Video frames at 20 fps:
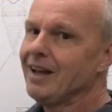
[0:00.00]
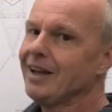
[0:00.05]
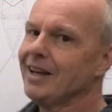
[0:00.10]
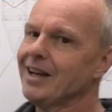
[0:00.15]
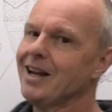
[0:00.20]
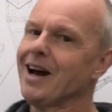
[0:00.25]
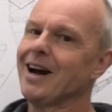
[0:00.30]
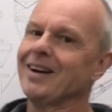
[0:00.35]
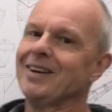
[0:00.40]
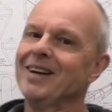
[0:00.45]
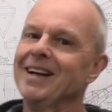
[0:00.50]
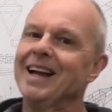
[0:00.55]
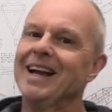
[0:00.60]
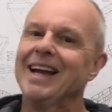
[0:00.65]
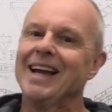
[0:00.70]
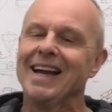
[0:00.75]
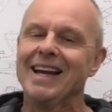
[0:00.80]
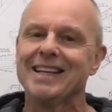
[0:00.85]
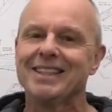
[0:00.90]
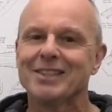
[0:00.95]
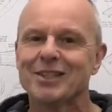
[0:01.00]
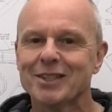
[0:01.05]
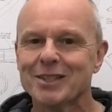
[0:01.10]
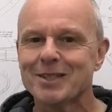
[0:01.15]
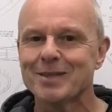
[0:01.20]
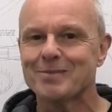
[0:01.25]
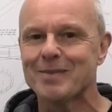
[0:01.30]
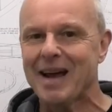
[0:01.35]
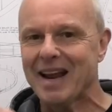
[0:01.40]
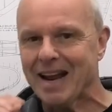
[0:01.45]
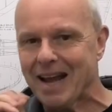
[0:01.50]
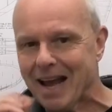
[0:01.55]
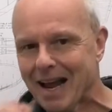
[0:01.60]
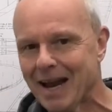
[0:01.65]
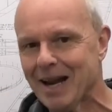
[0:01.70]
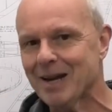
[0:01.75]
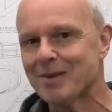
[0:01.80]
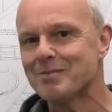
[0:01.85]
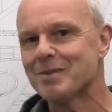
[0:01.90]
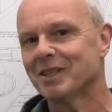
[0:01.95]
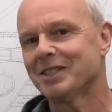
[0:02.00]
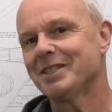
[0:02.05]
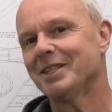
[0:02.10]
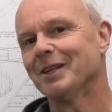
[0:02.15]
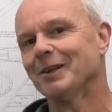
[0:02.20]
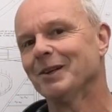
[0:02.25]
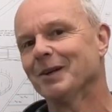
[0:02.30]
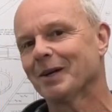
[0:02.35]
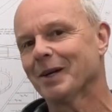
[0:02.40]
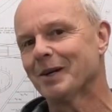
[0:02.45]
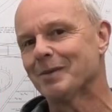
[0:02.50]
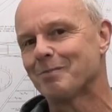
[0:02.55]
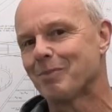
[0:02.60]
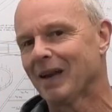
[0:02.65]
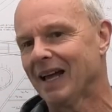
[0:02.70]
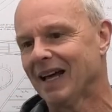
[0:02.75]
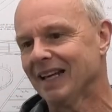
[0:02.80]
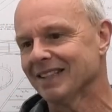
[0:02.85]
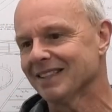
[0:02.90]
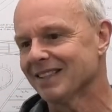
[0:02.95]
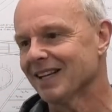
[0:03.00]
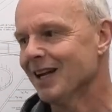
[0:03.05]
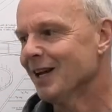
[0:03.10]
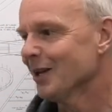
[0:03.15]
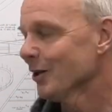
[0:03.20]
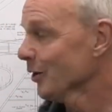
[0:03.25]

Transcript: You know, it doesn't matter how much you look at plans,